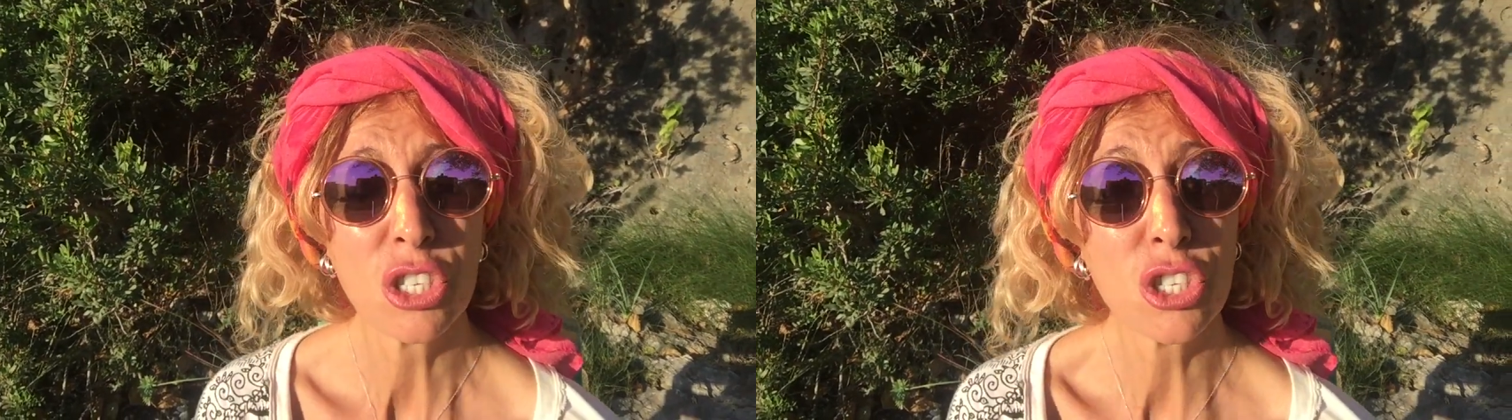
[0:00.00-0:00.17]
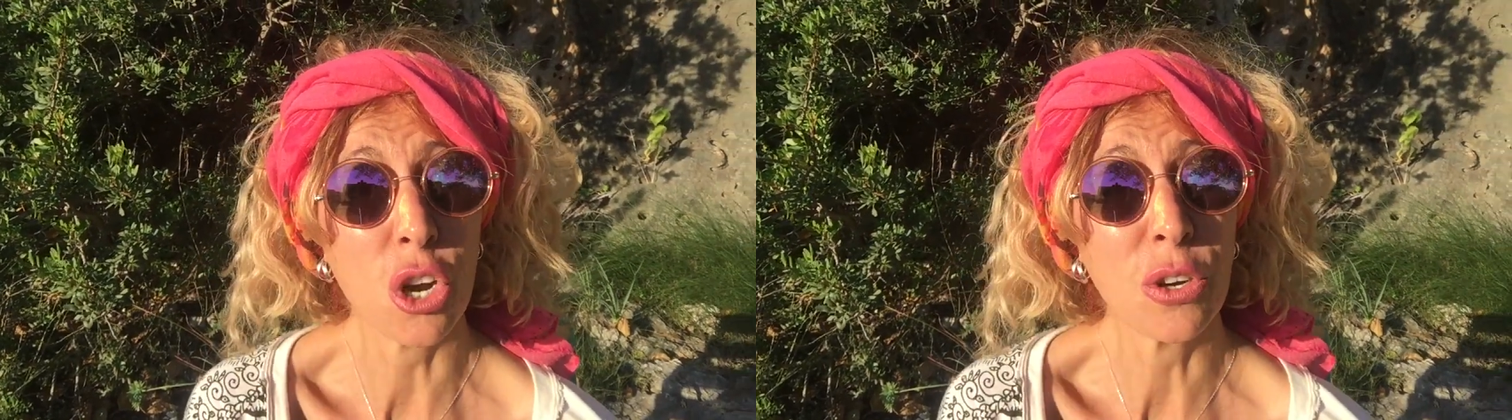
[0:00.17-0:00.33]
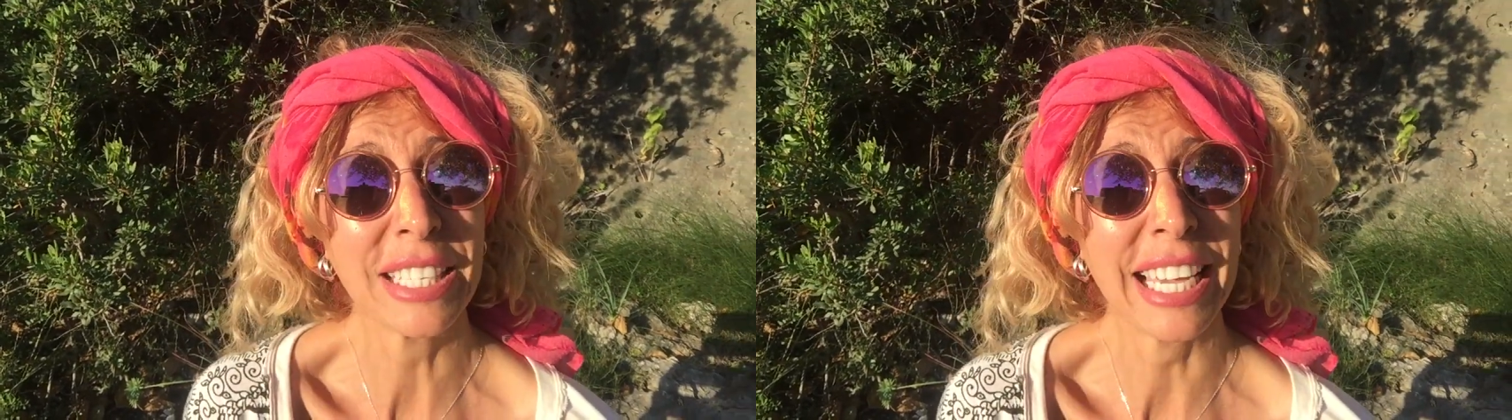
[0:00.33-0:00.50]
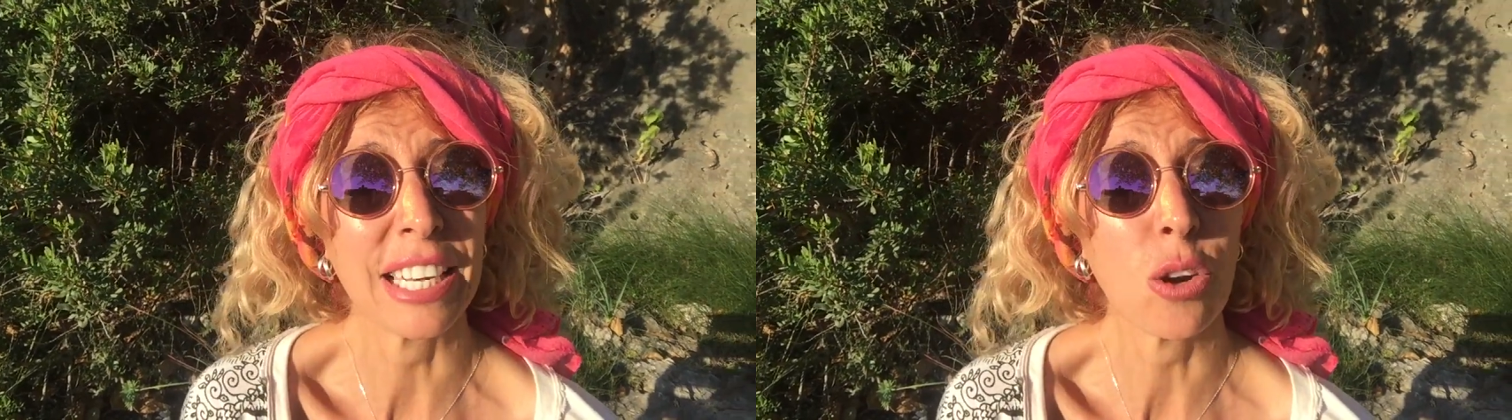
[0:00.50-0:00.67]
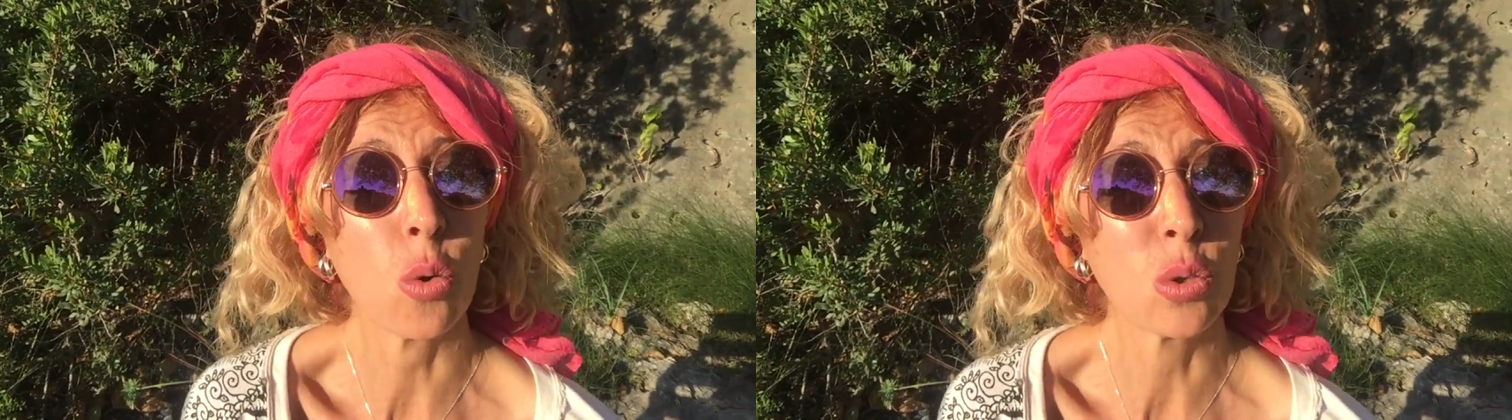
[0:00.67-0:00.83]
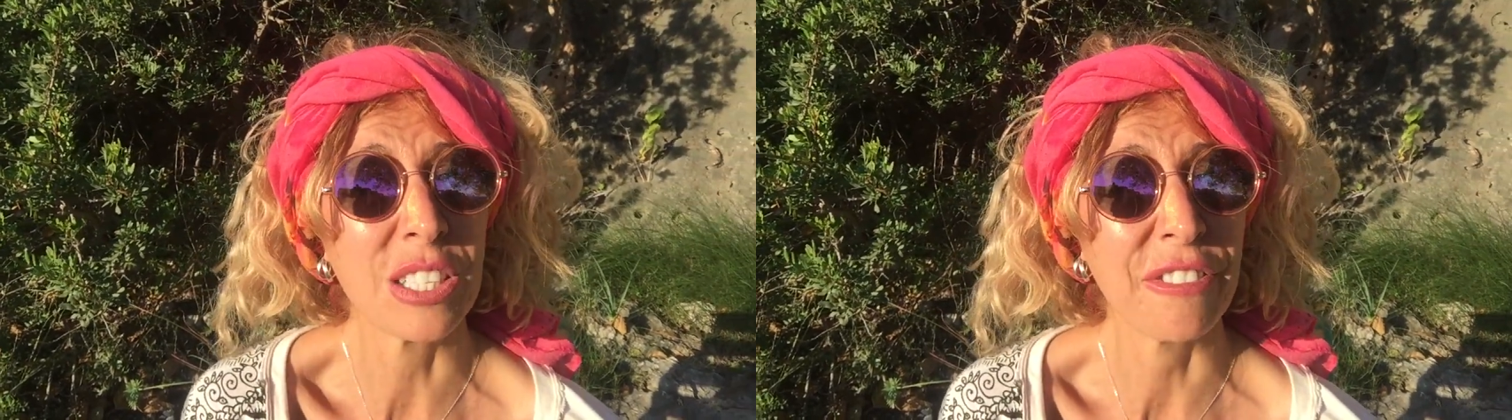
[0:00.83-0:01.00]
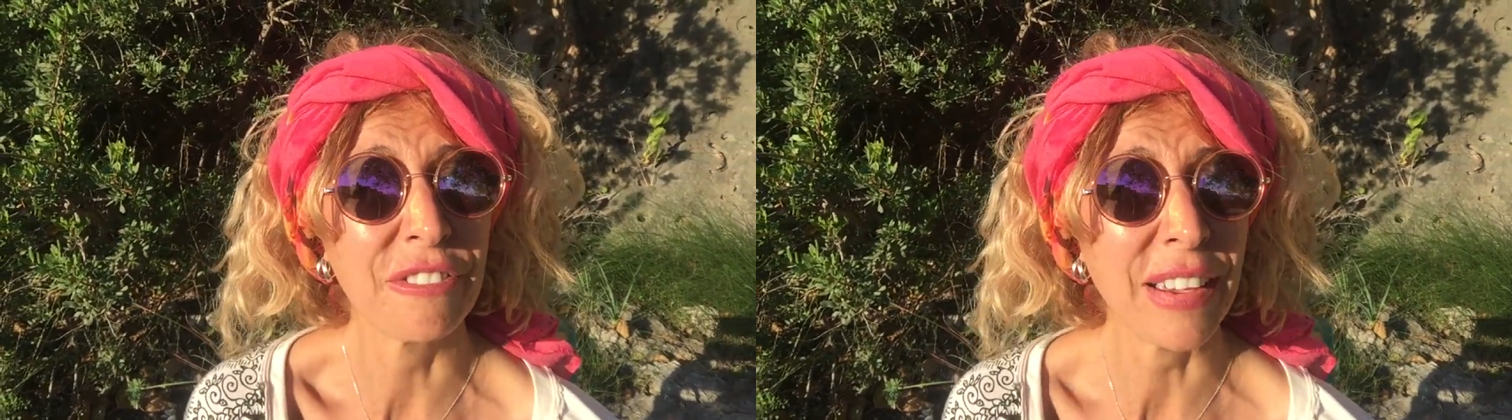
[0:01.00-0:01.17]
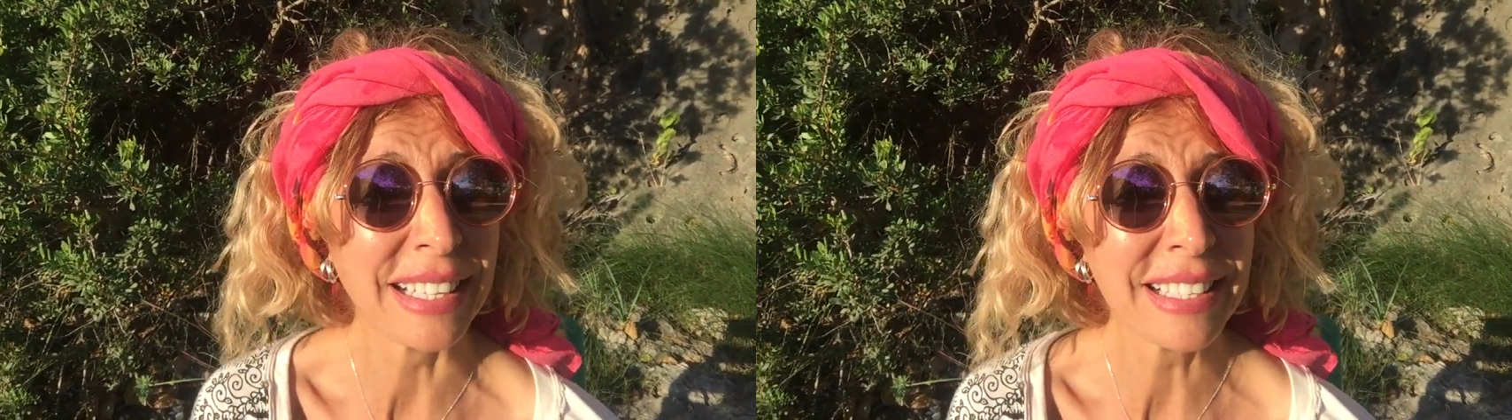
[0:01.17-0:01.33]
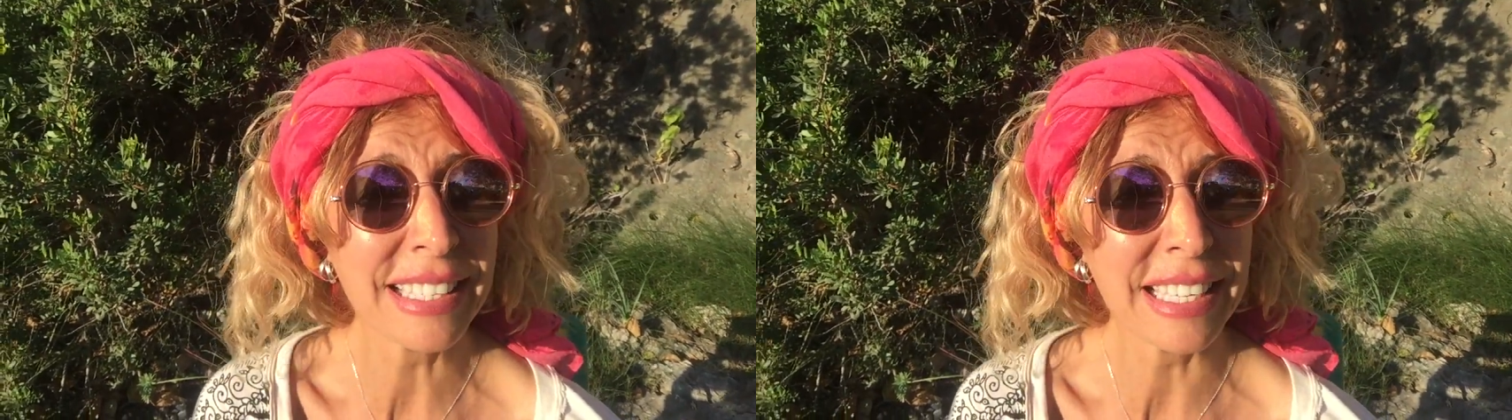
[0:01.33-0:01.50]
Don't get all
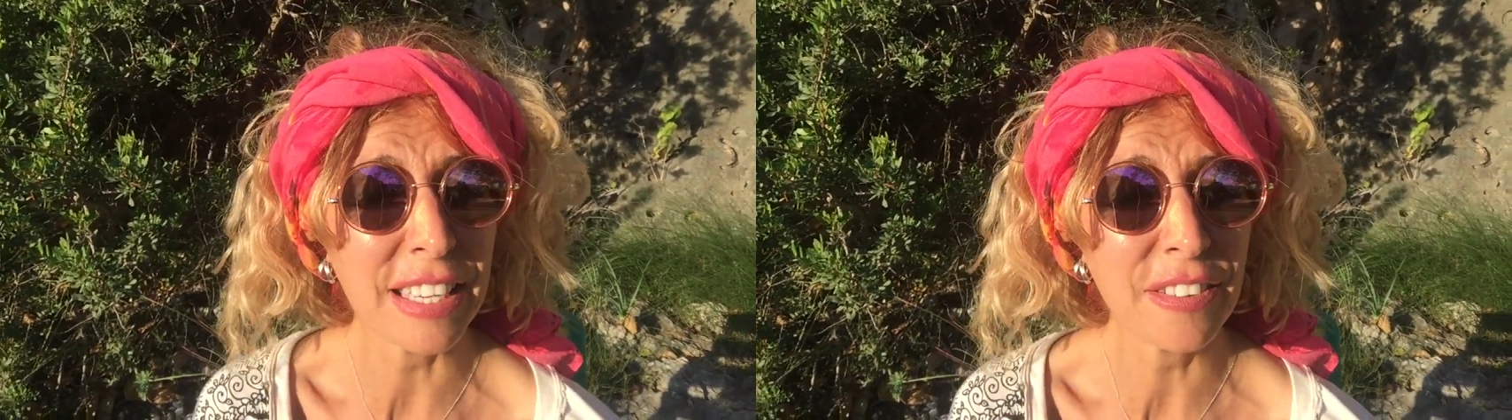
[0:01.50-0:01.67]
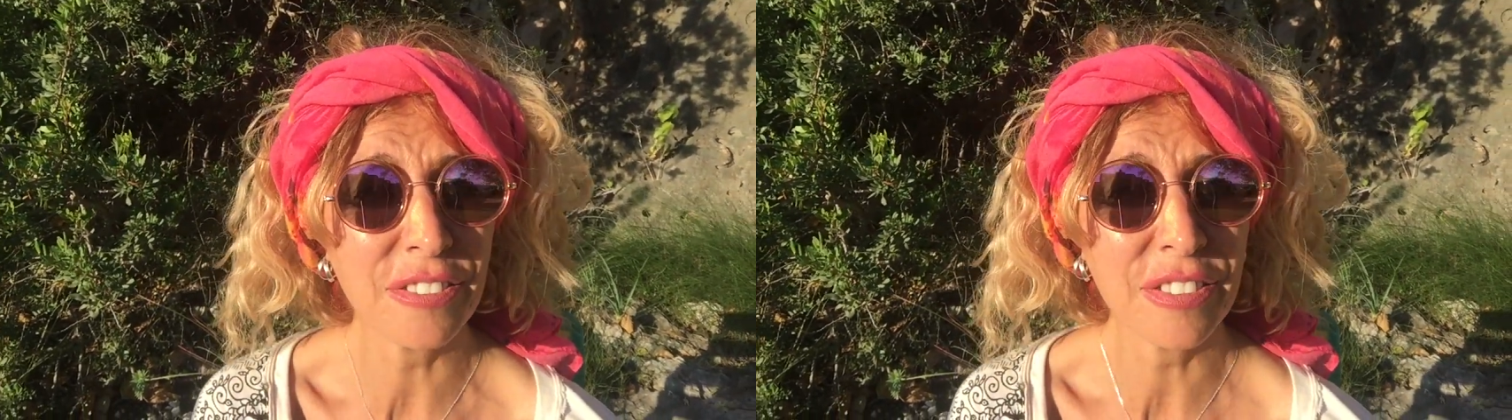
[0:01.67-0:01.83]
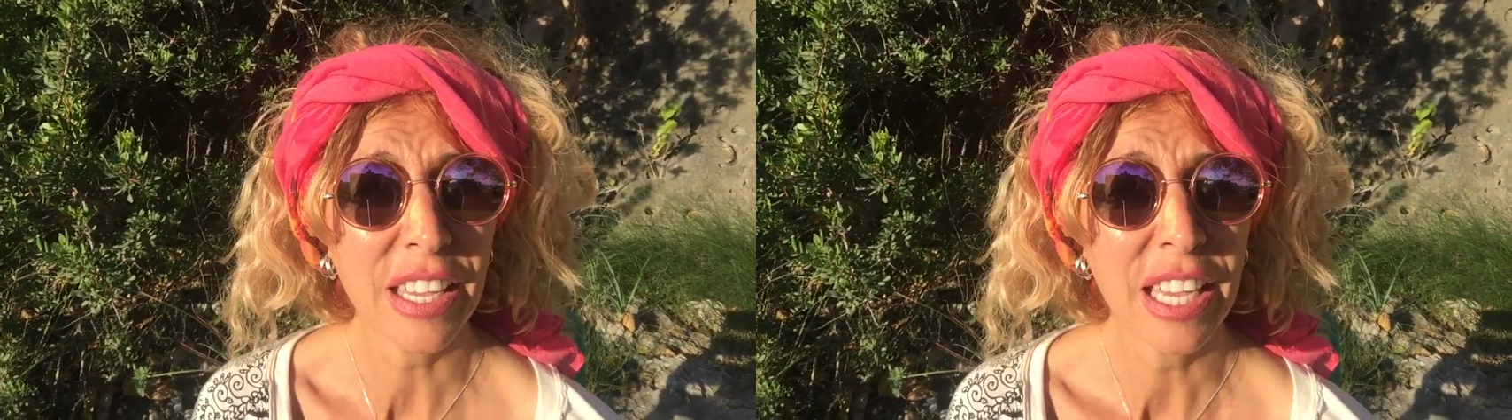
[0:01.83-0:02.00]
defensive.